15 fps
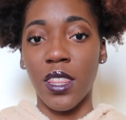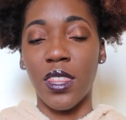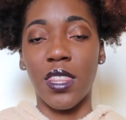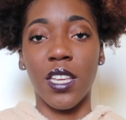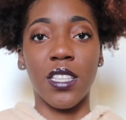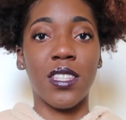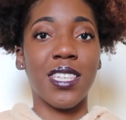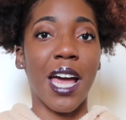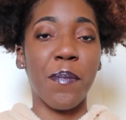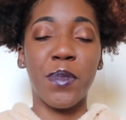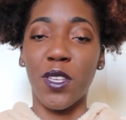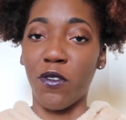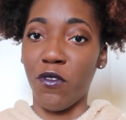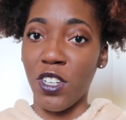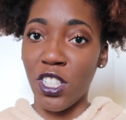The types
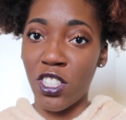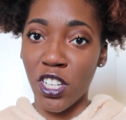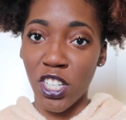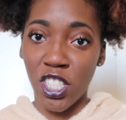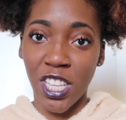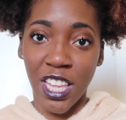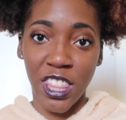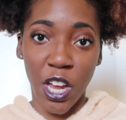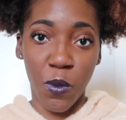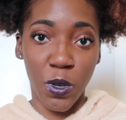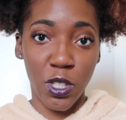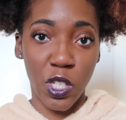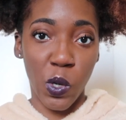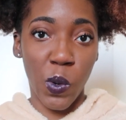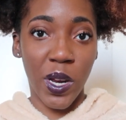of research that they were
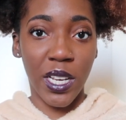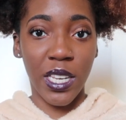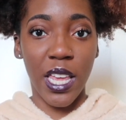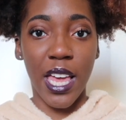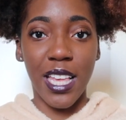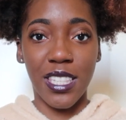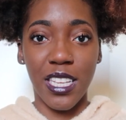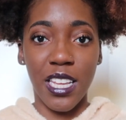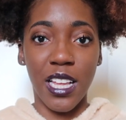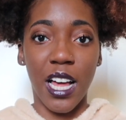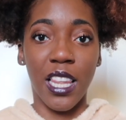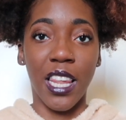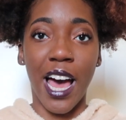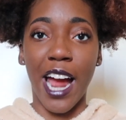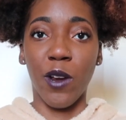doing, is it
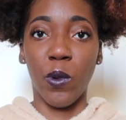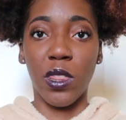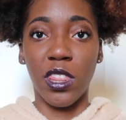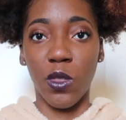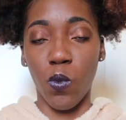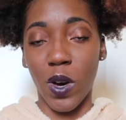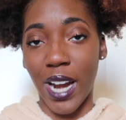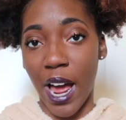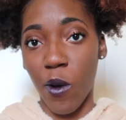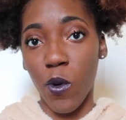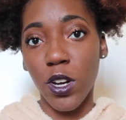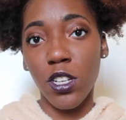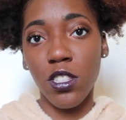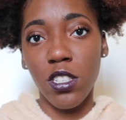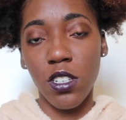aligned with what I
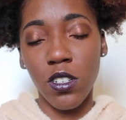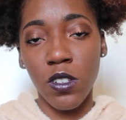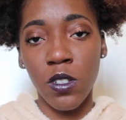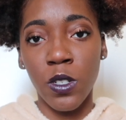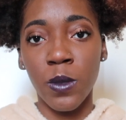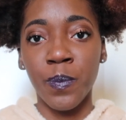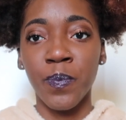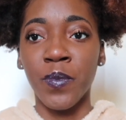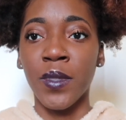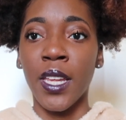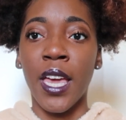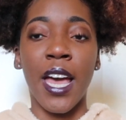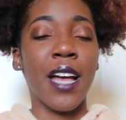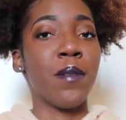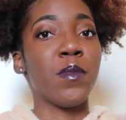want to do?
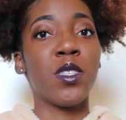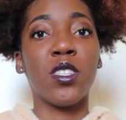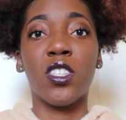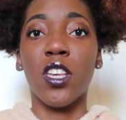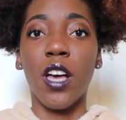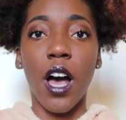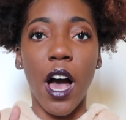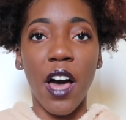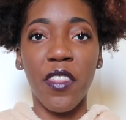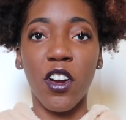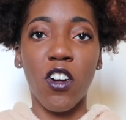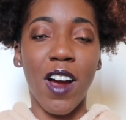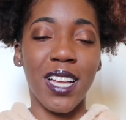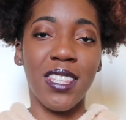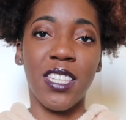And other
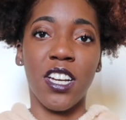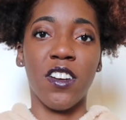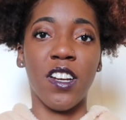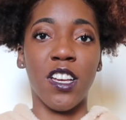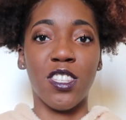criteria.